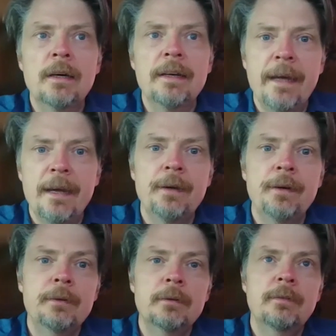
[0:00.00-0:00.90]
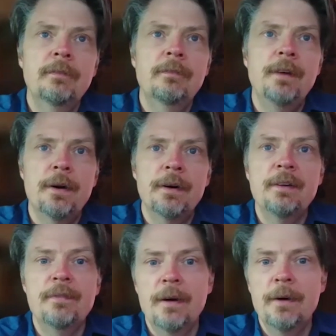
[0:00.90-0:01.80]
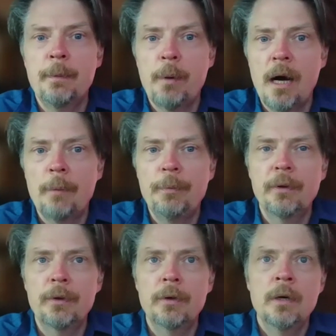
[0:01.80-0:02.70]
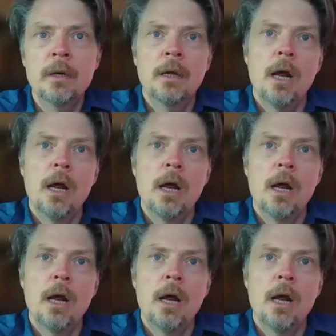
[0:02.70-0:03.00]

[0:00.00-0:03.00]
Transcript: again very very popular hmm